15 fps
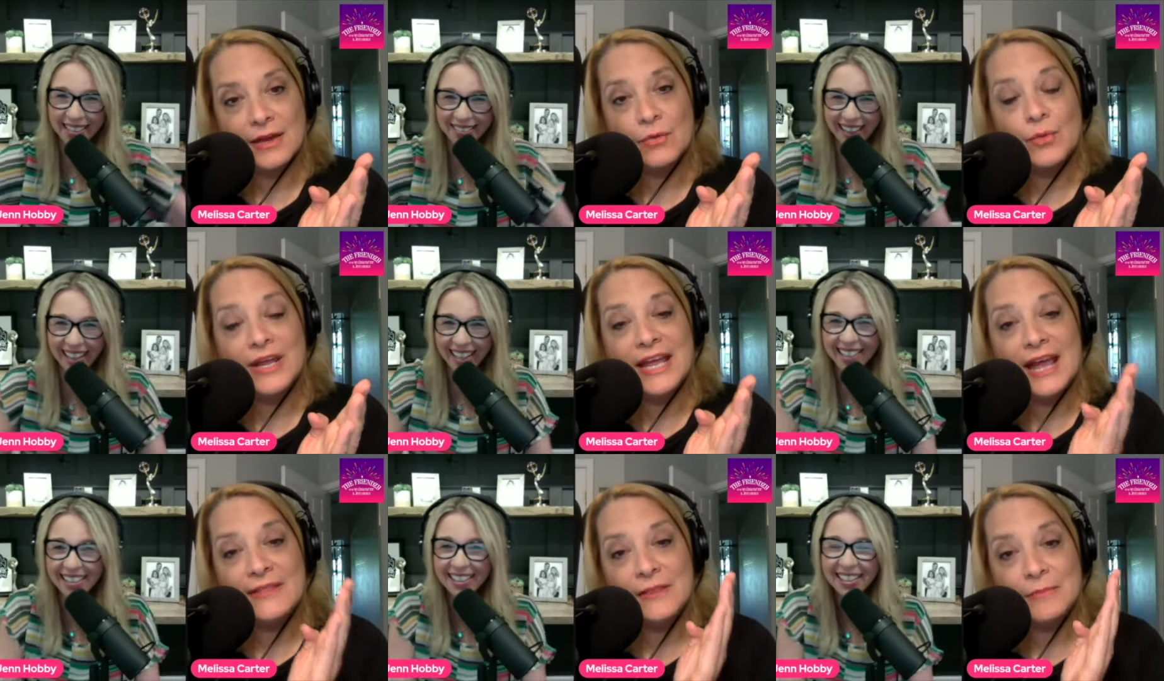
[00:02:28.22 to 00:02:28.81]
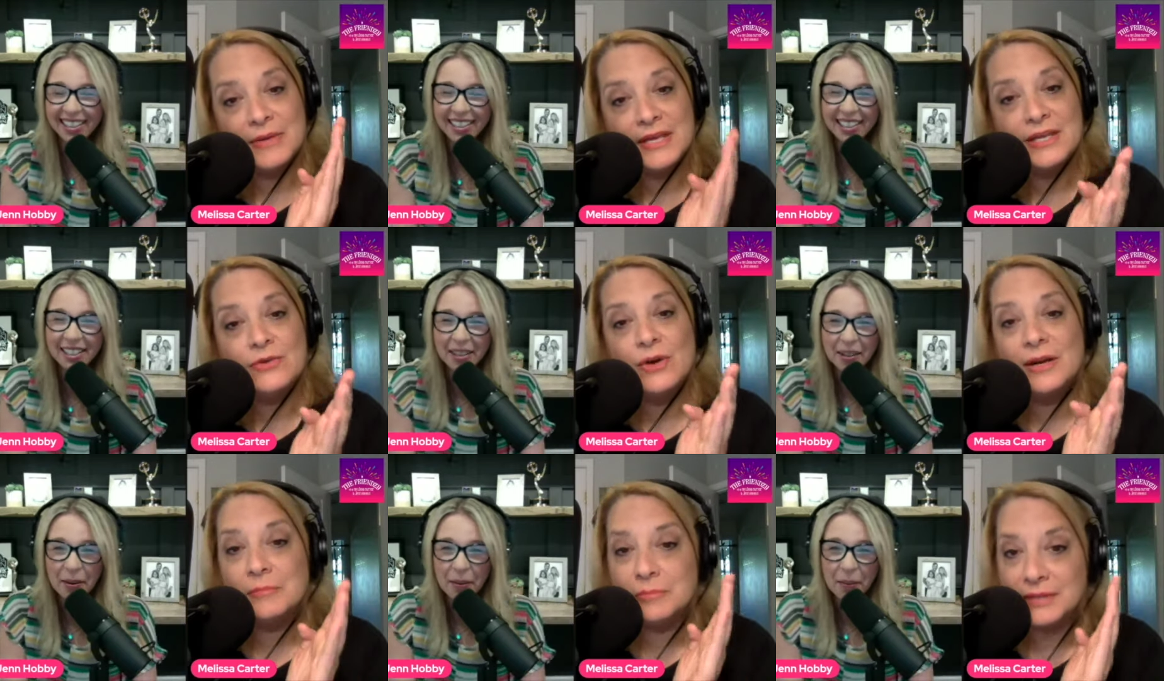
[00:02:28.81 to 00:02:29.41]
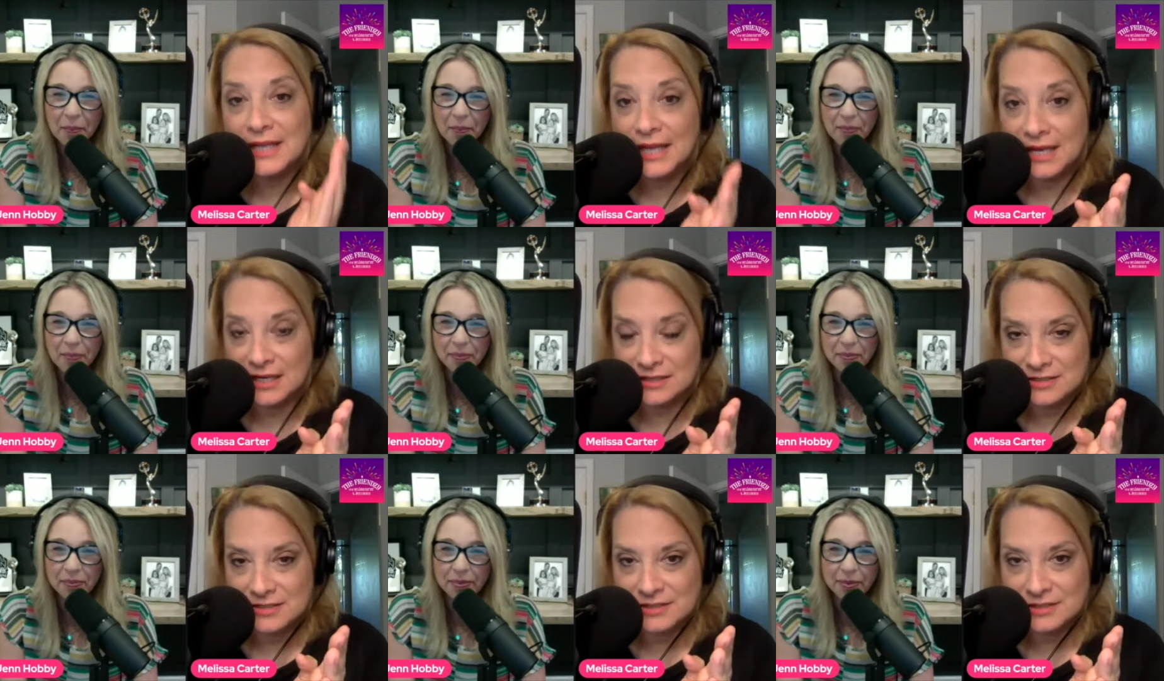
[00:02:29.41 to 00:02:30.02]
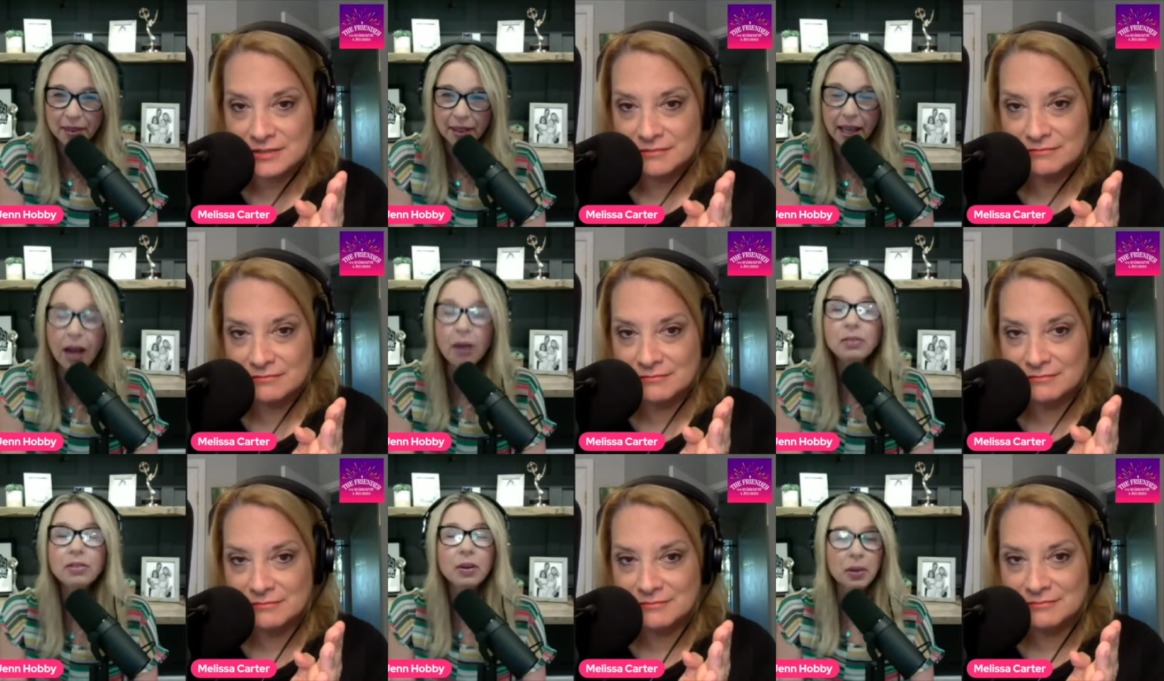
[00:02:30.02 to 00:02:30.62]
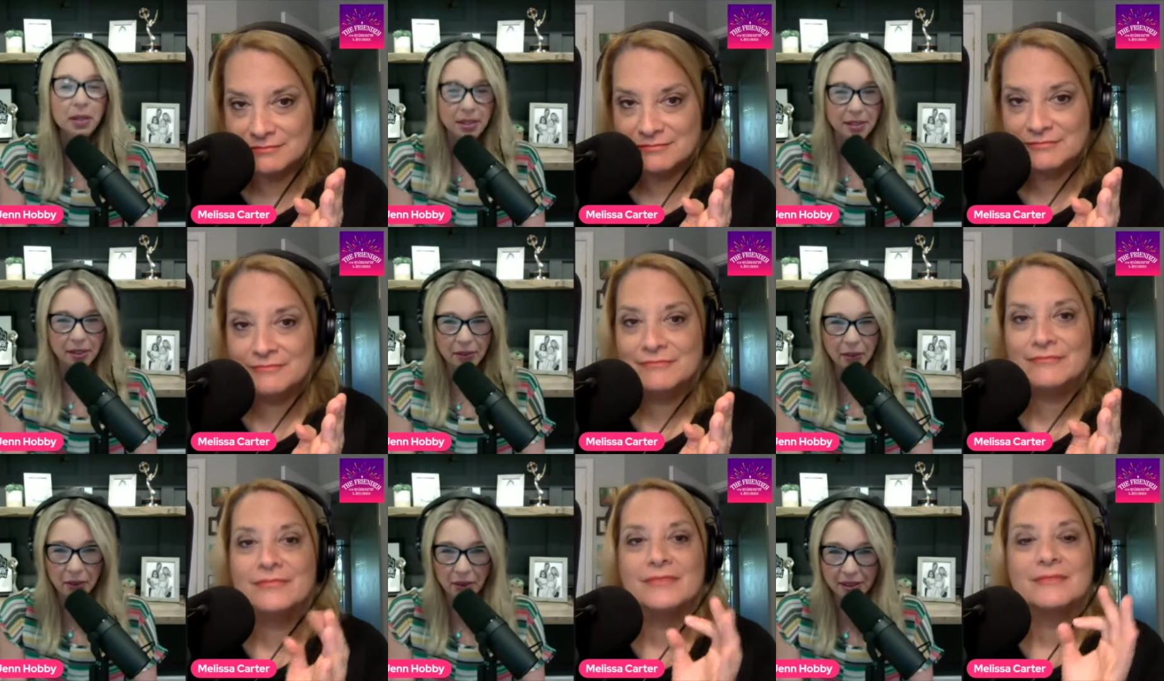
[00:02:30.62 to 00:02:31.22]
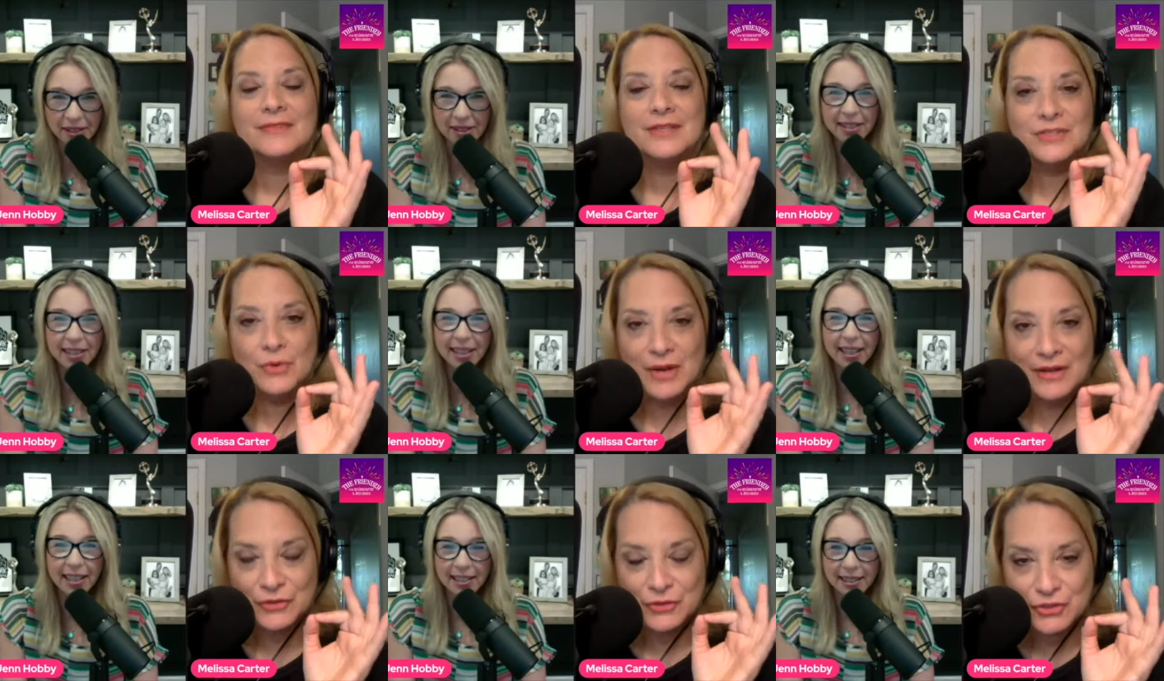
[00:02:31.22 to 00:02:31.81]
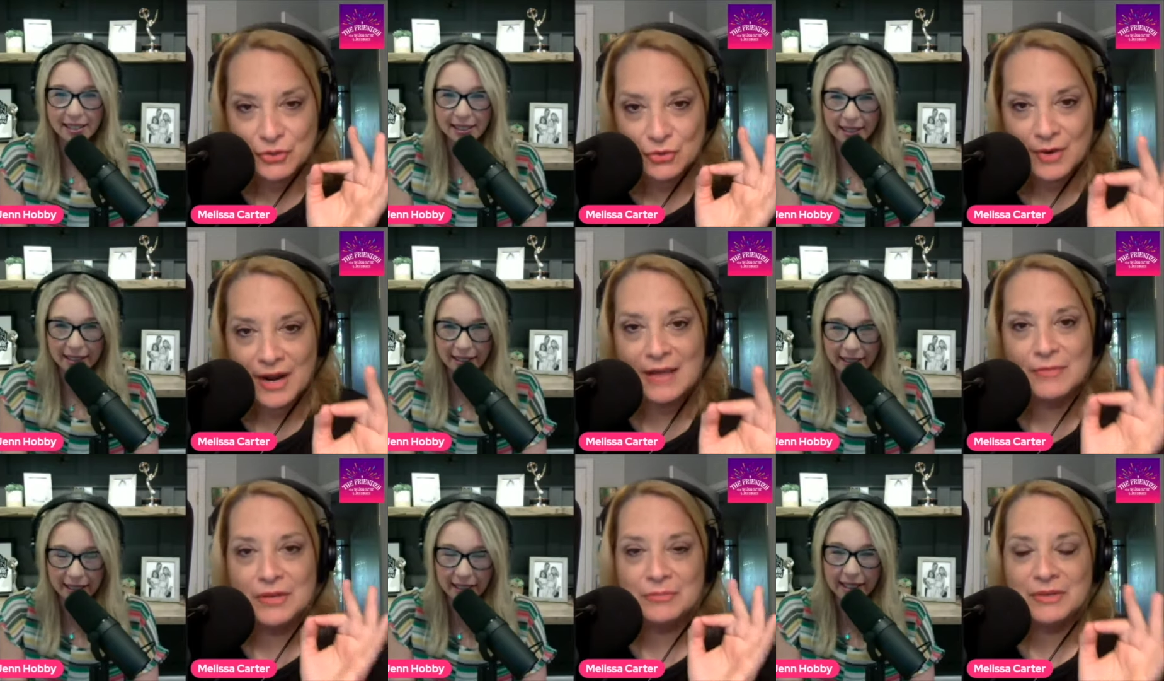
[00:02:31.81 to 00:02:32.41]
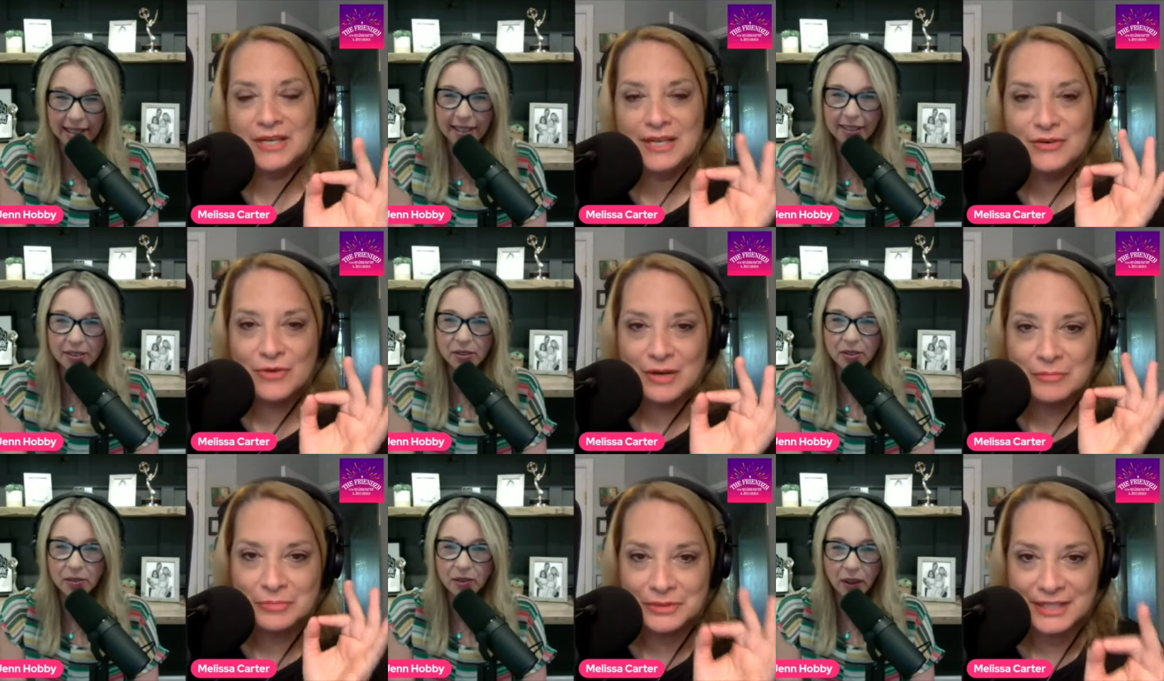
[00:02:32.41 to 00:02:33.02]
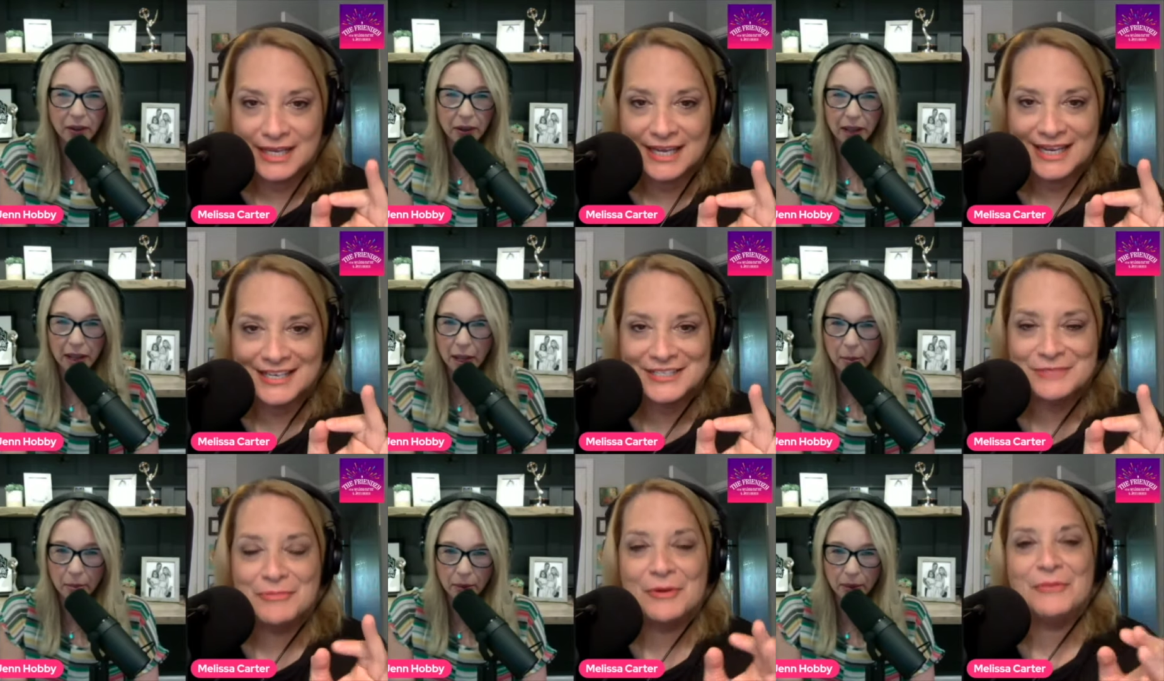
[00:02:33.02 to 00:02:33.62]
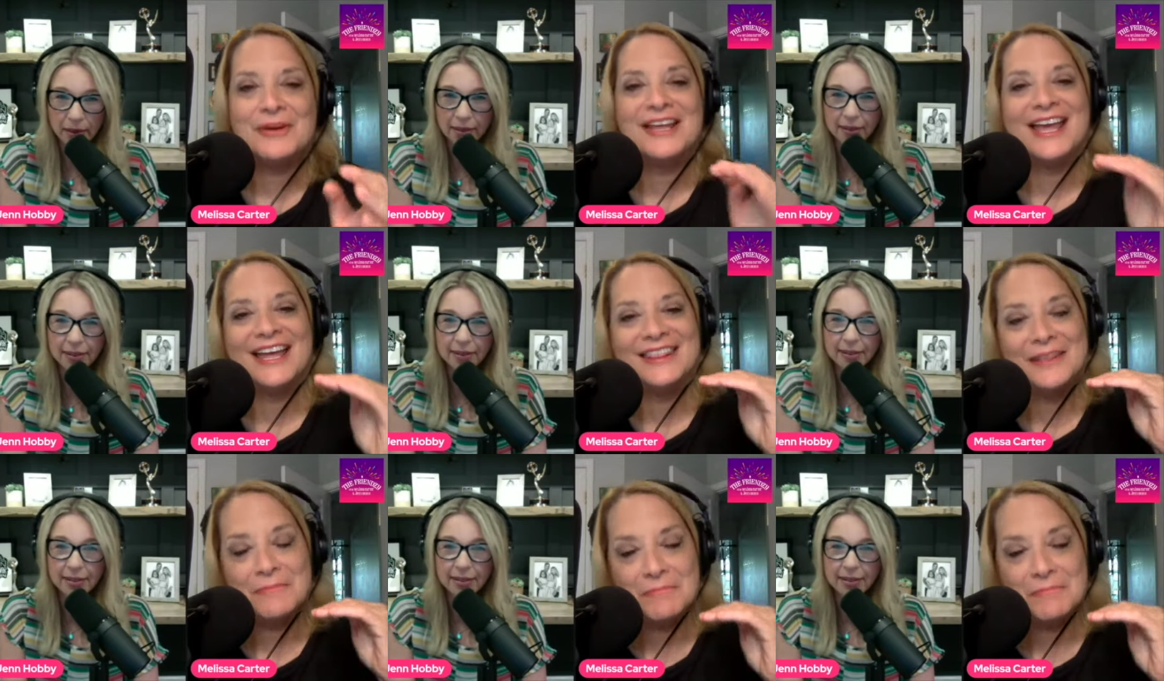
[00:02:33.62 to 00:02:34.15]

Speaker 1: right?
Speaker 2: We had the pea green plates.
Speaker 1: Of course. So
Speaker 2: we had the ceramic pea green plates, but we had the